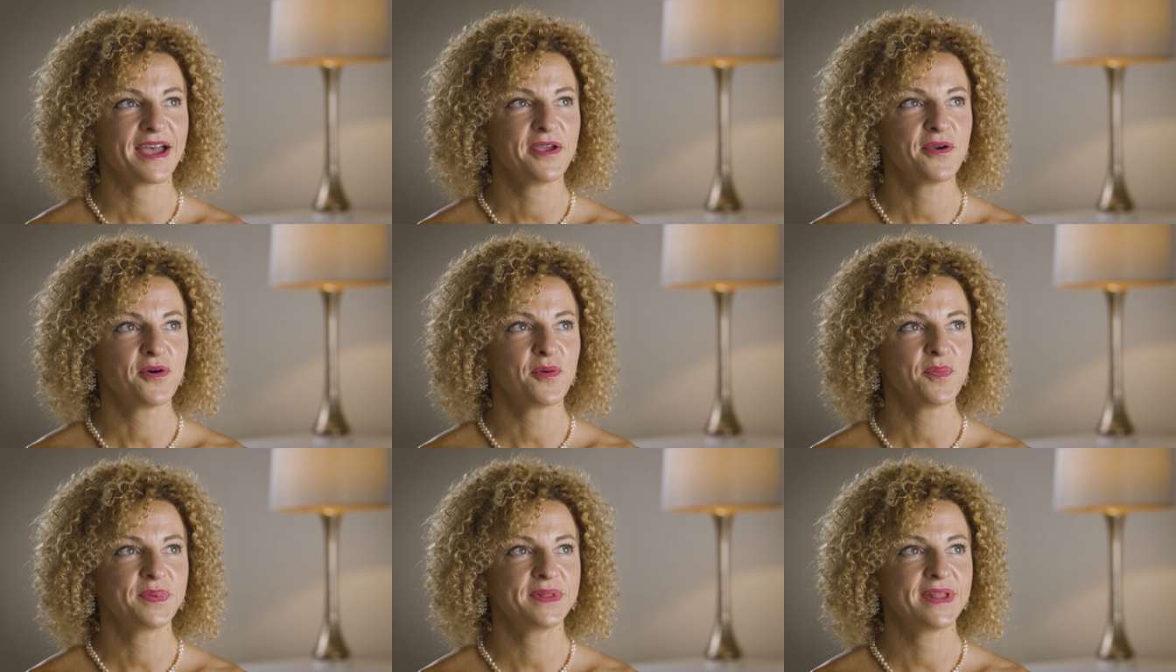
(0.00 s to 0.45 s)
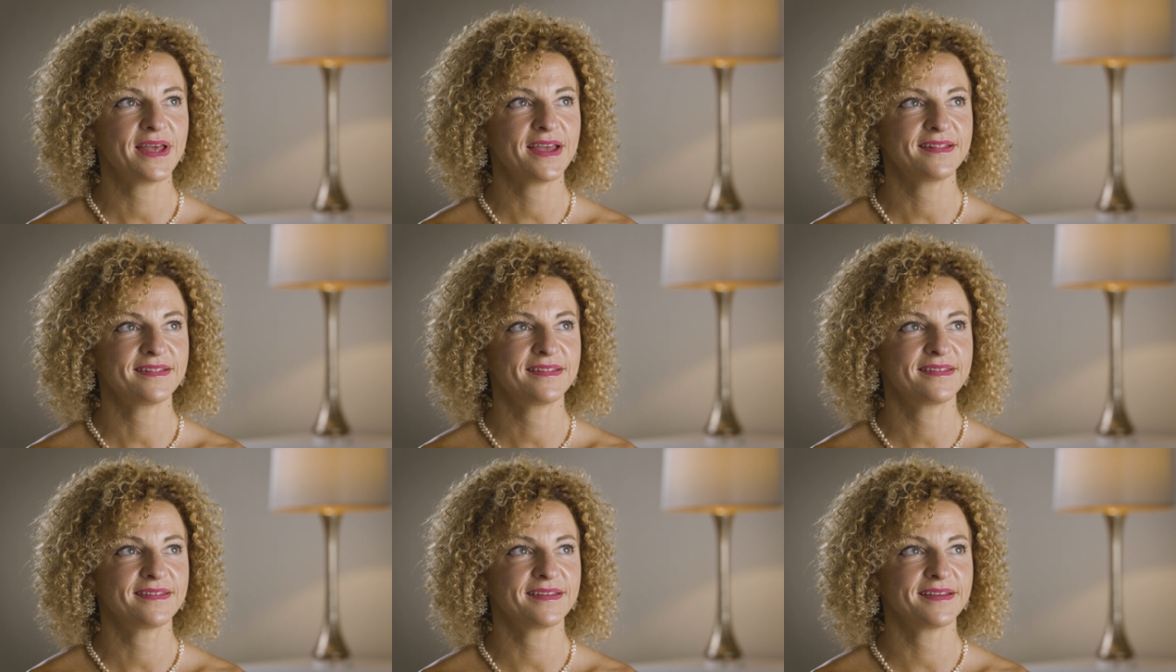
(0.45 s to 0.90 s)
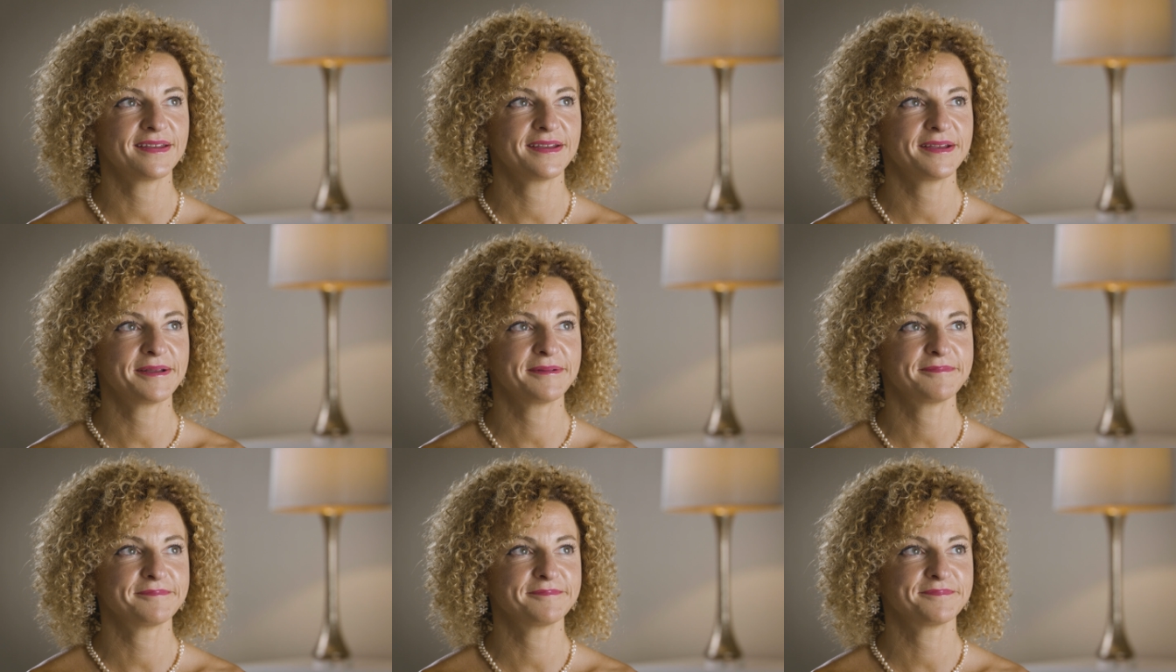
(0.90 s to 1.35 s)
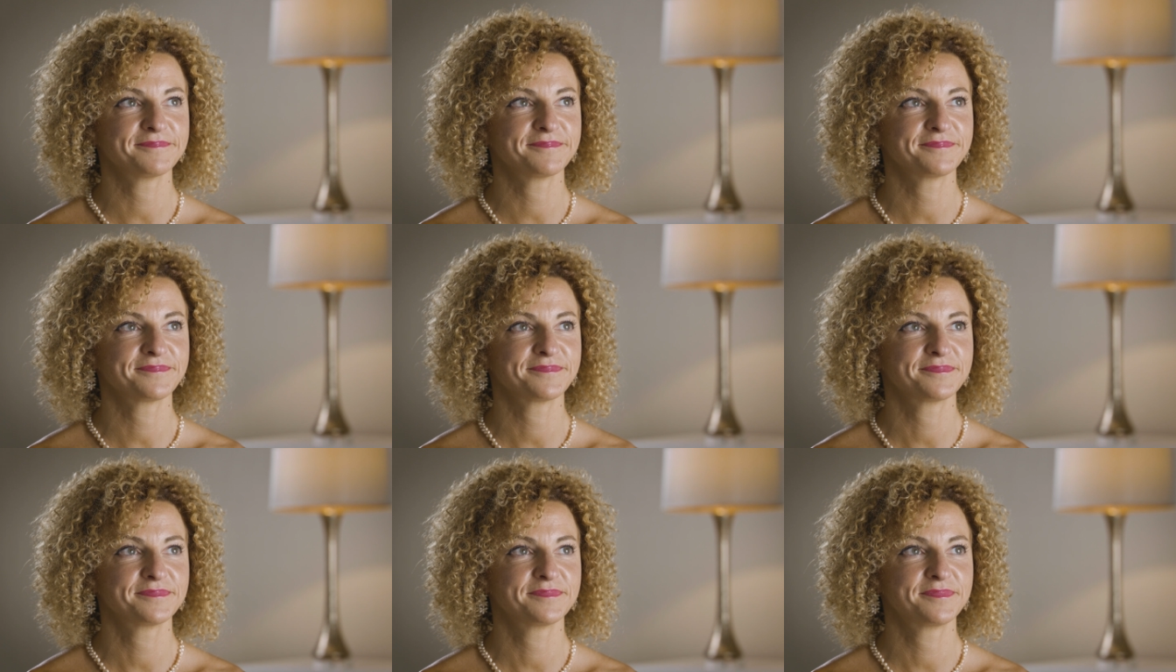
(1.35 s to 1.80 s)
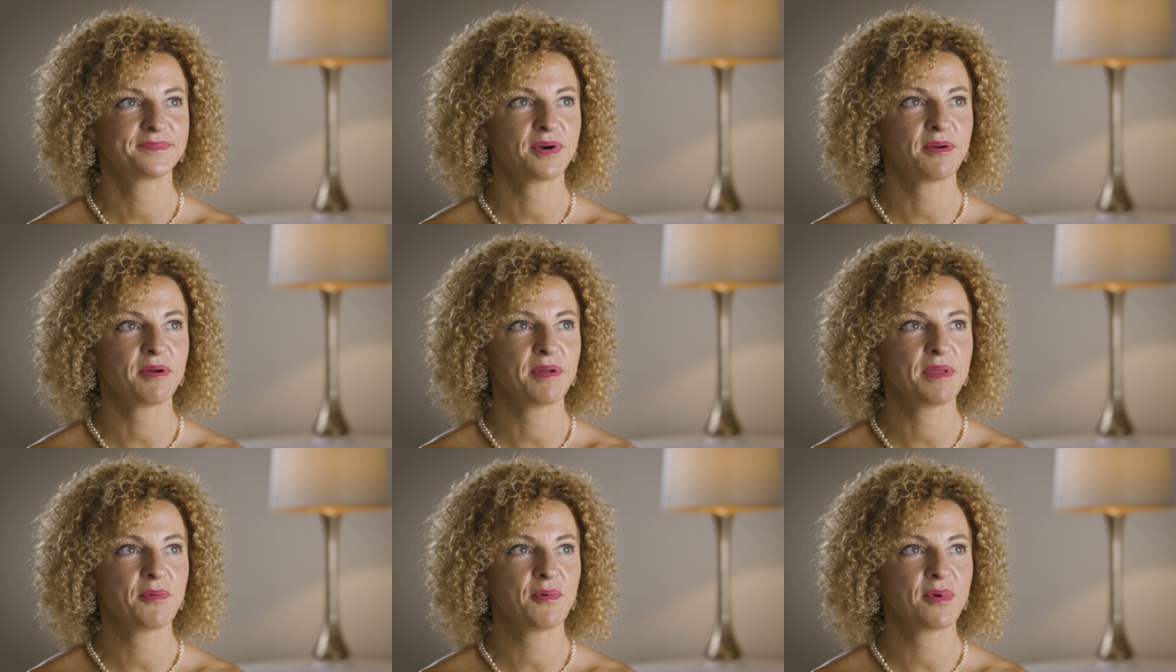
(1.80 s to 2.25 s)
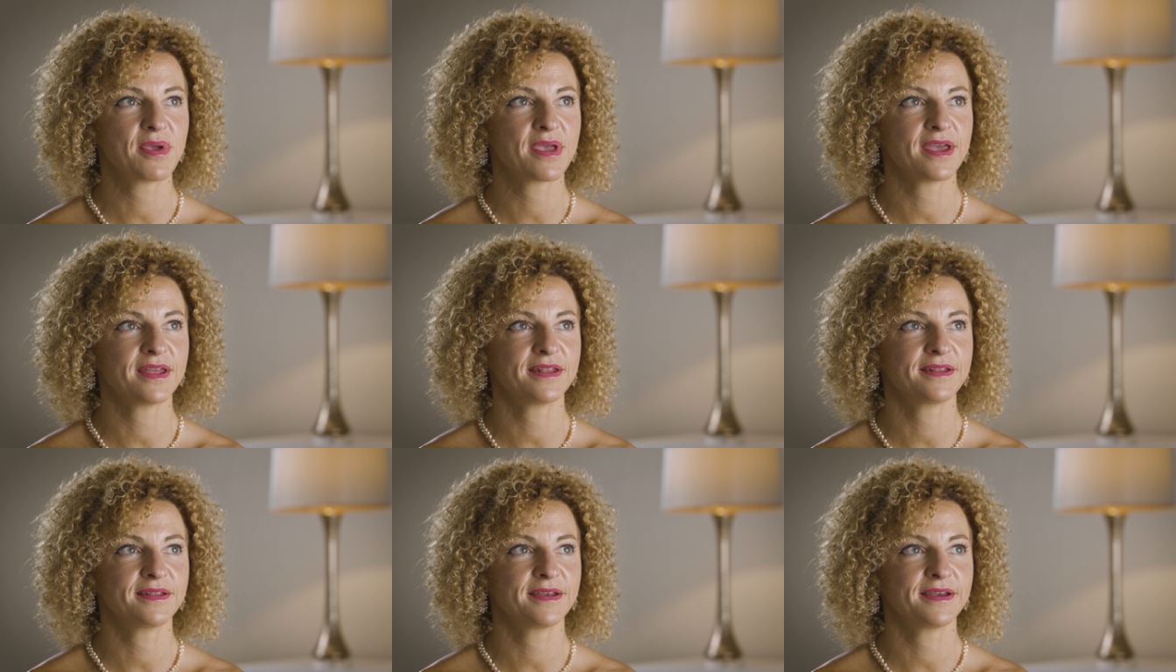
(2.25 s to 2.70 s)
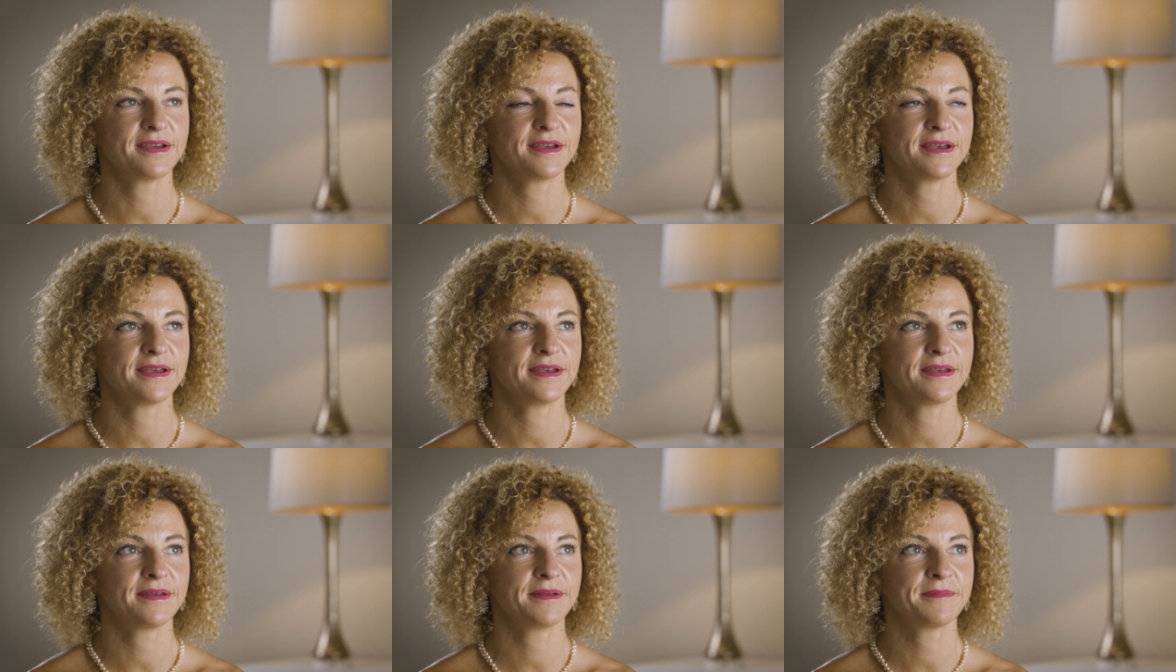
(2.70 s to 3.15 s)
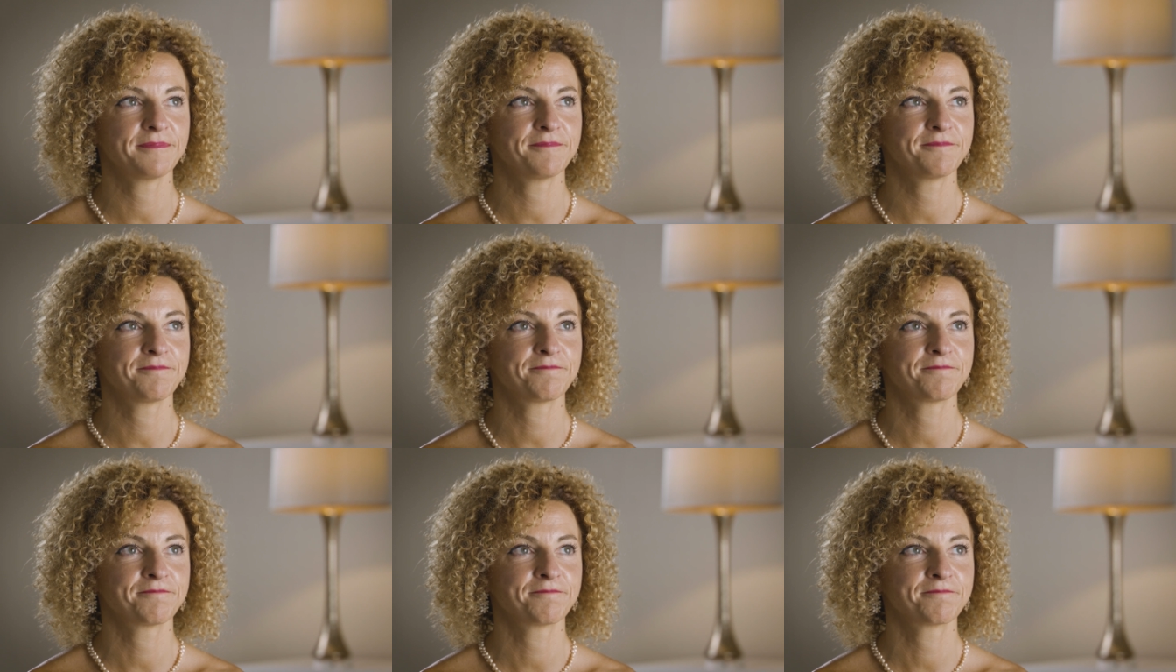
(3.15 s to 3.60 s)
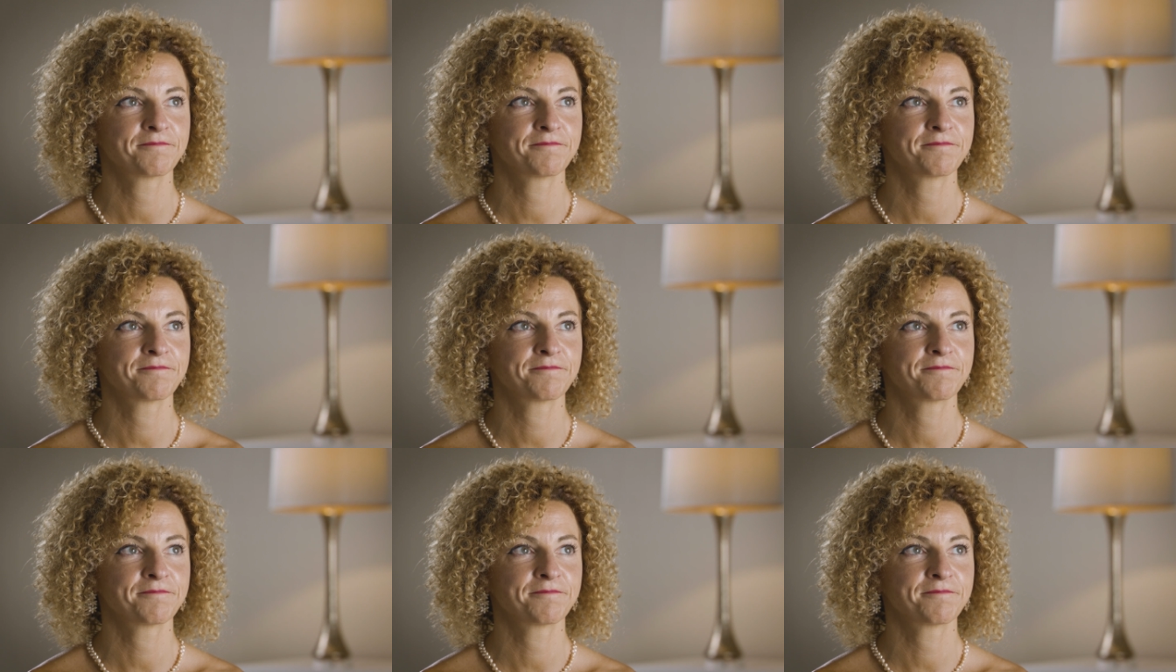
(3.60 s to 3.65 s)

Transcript: I hope that um, probably we can, uh, um,